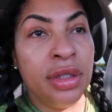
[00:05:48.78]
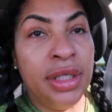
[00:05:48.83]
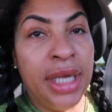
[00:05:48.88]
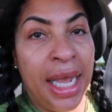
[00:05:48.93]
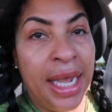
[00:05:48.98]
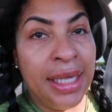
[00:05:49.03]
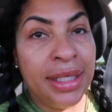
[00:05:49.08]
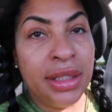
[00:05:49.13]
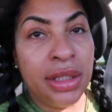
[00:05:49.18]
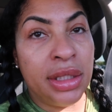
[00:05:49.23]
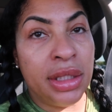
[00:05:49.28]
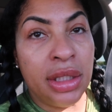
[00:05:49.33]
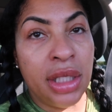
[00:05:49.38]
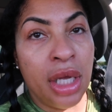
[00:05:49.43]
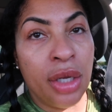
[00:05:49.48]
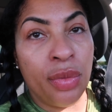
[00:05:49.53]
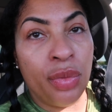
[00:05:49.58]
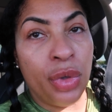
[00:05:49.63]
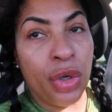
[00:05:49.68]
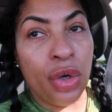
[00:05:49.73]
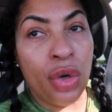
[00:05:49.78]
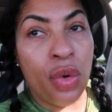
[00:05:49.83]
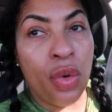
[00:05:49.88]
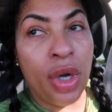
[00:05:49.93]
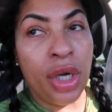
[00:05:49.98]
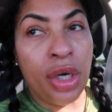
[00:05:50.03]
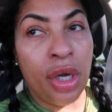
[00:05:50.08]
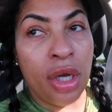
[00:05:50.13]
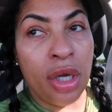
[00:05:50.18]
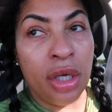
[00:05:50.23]
dates that we're
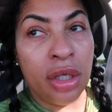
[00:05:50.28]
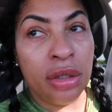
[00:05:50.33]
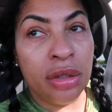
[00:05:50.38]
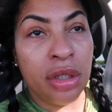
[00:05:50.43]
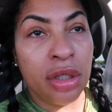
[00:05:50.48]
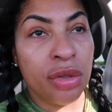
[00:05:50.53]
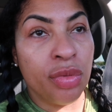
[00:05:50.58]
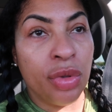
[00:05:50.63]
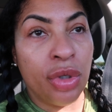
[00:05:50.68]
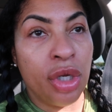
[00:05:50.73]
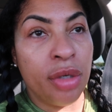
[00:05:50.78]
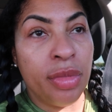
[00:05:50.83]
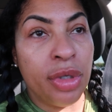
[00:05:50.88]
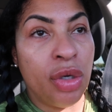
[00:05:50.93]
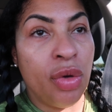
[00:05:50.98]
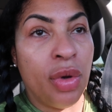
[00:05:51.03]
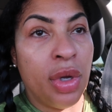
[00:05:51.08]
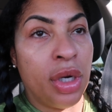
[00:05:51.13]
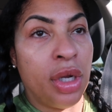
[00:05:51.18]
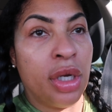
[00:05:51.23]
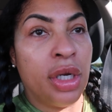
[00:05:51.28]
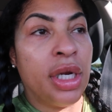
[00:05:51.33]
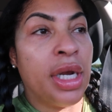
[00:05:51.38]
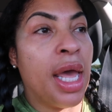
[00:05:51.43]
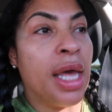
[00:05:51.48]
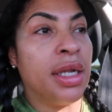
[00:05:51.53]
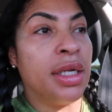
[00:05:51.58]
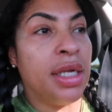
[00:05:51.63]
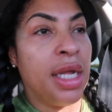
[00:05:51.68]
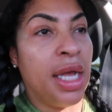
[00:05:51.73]
going on, because we're going to be going on a
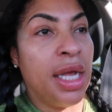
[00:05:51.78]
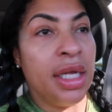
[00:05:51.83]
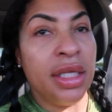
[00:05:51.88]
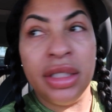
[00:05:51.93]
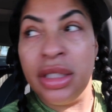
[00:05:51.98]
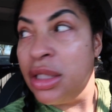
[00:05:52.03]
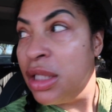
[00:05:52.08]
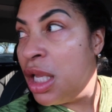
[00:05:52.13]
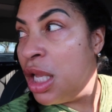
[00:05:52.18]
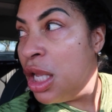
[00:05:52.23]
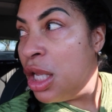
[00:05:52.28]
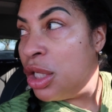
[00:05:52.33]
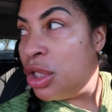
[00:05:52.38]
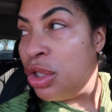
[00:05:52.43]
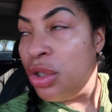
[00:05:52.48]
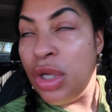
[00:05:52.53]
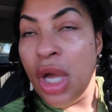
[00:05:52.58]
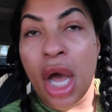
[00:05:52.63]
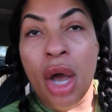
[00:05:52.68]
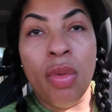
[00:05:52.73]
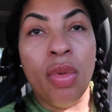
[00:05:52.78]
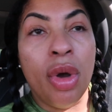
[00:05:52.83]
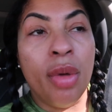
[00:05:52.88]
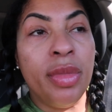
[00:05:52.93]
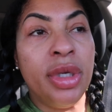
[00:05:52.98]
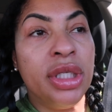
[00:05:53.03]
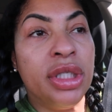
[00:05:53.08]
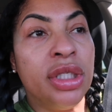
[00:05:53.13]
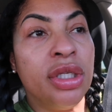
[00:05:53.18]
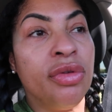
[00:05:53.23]
lot of dates. Do y'all want
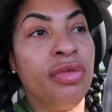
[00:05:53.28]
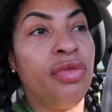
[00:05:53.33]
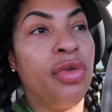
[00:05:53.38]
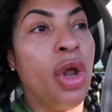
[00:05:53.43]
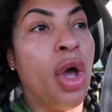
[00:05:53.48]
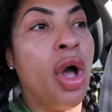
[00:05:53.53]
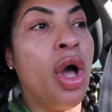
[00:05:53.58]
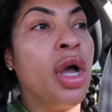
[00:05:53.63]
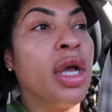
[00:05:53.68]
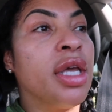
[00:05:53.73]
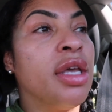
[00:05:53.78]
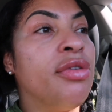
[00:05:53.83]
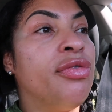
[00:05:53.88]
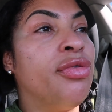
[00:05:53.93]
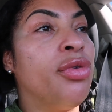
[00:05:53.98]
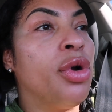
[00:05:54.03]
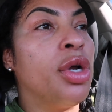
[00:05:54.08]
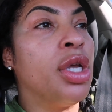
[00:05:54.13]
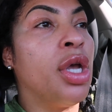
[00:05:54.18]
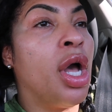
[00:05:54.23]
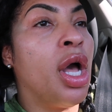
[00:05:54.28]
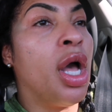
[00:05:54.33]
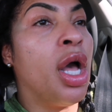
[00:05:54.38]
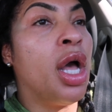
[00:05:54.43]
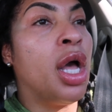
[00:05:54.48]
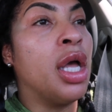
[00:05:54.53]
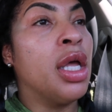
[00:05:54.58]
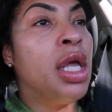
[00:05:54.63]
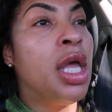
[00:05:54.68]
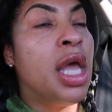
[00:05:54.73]
me to vlog it for
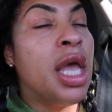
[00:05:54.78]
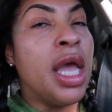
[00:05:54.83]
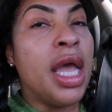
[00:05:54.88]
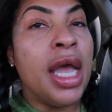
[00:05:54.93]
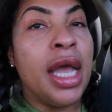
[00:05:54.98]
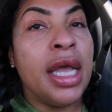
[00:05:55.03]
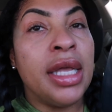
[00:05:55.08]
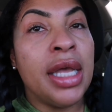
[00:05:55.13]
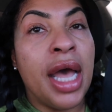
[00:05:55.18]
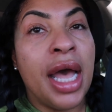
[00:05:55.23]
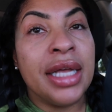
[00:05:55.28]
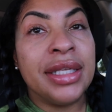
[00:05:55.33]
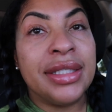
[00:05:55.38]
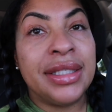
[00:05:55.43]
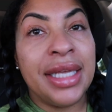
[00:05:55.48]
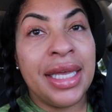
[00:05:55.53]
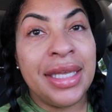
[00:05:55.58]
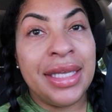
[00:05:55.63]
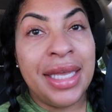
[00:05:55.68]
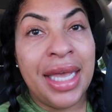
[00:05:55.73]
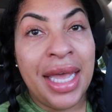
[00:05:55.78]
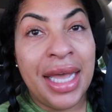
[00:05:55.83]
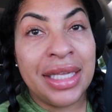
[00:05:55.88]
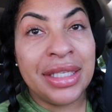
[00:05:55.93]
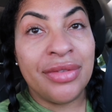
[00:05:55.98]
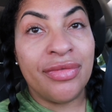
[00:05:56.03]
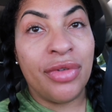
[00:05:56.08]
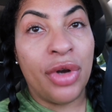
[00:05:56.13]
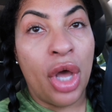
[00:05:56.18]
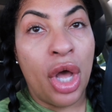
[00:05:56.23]
y'all? And y'all say
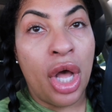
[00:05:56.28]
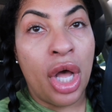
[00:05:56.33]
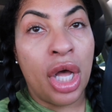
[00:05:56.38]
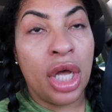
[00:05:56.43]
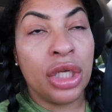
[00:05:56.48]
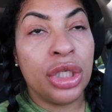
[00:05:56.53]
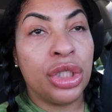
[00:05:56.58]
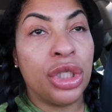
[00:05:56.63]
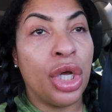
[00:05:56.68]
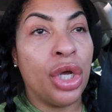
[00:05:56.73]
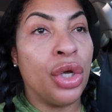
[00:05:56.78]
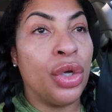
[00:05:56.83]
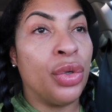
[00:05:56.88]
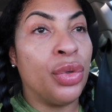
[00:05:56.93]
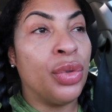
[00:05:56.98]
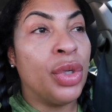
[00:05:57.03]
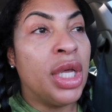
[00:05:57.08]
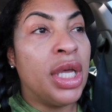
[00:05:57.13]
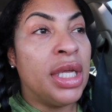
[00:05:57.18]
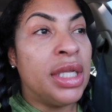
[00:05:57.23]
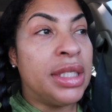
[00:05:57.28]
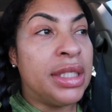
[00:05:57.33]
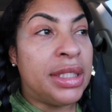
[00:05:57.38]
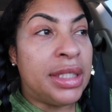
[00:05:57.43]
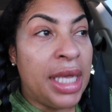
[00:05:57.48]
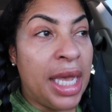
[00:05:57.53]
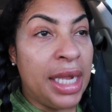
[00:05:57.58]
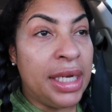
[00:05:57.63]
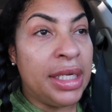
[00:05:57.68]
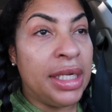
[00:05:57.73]
yes, vlog. So
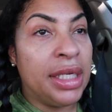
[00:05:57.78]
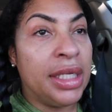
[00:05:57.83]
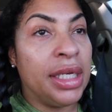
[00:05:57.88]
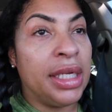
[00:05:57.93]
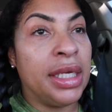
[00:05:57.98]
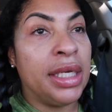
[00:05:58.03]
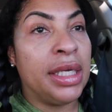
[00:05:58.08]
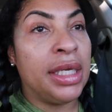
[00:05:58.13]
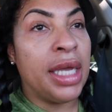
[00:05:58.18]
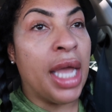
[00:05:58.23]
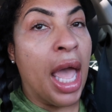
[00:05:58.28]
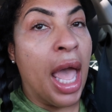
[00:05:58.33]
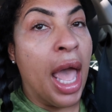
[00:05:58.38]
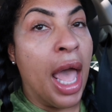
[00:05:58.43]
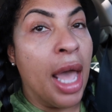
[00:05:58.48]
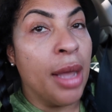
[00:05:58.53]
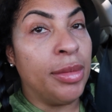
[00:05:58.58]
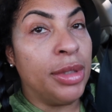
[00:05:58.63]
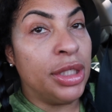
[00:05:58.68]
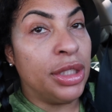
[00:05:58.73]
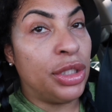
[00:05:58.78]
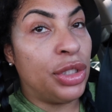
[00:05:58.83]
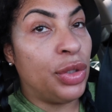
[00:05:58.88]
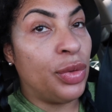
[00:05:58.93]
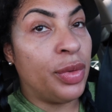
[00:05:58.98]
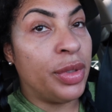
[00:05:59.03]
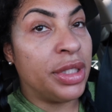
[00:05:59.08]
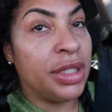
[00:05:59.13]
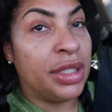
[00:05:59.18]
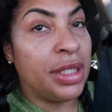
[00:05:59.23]
technically I'm just
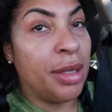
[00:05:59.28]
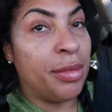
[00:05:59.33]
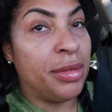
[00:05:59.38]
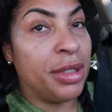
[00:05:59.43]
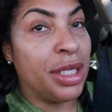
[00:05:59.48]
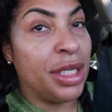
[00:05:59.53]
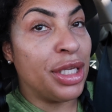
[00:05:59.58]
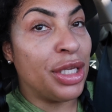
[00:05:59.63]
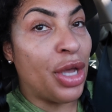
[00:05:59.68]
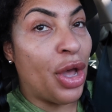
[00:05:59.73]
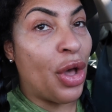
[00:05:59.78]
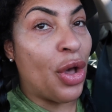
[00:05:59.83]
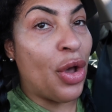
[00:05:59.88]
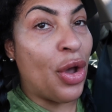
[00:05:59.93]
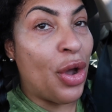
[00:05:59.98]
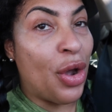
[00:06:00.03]
doing something y'all